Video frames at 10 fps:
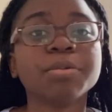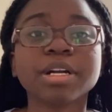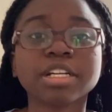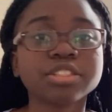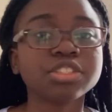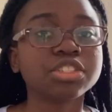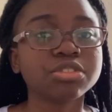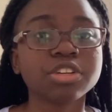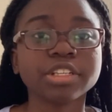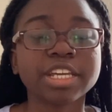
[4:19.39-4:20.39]
or what color you should
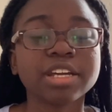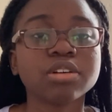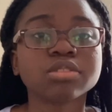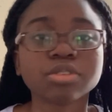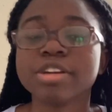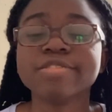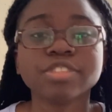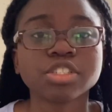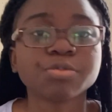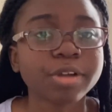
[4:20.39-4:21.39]
do your nails or if
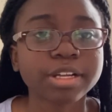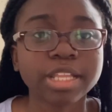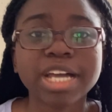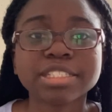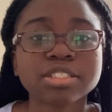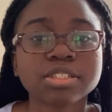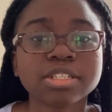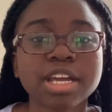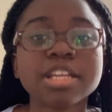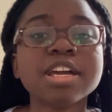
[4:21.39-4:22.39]
you should wear glasses or
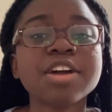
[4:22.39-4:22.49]
not.